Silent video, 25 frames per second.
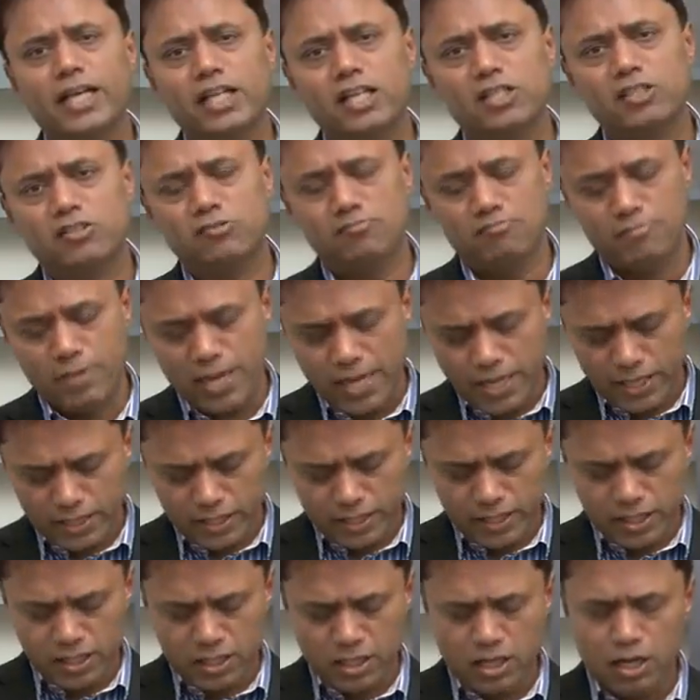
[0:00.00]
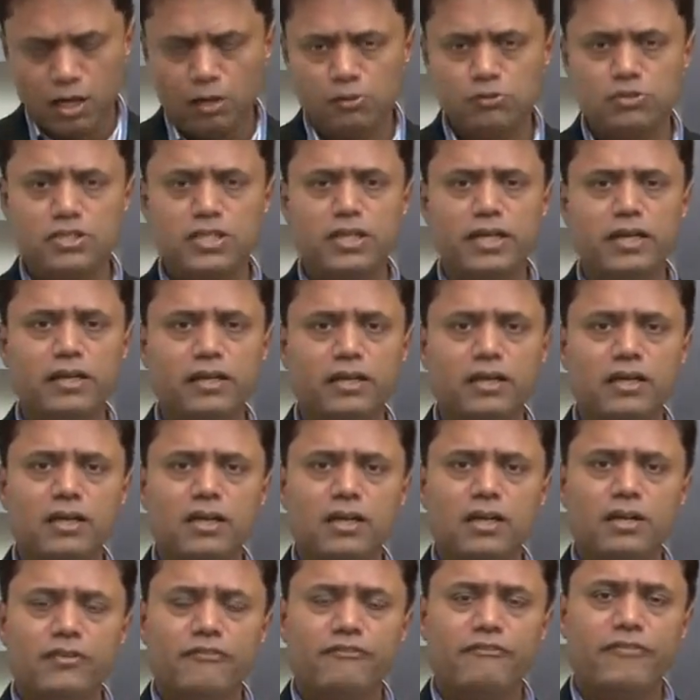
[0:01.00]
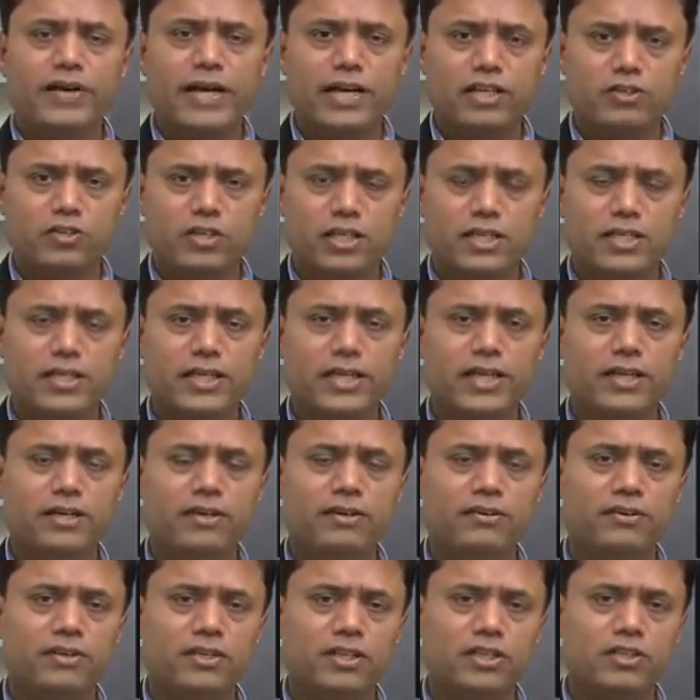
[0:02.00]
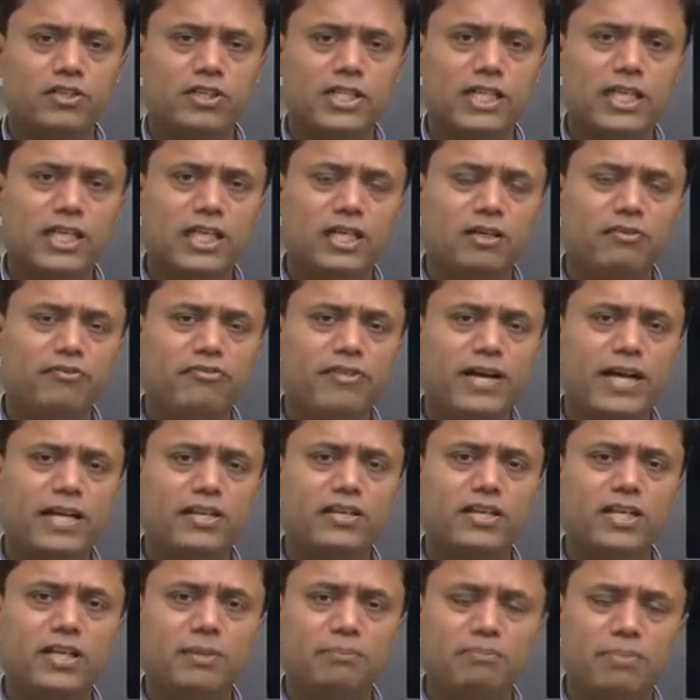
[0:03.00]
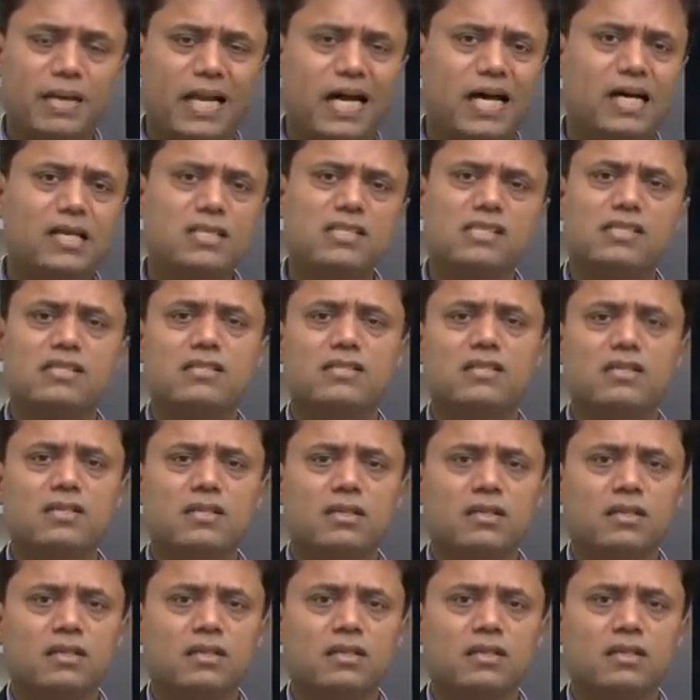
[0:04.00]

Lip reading: areas of mining, housing, factory, setting up factory plants,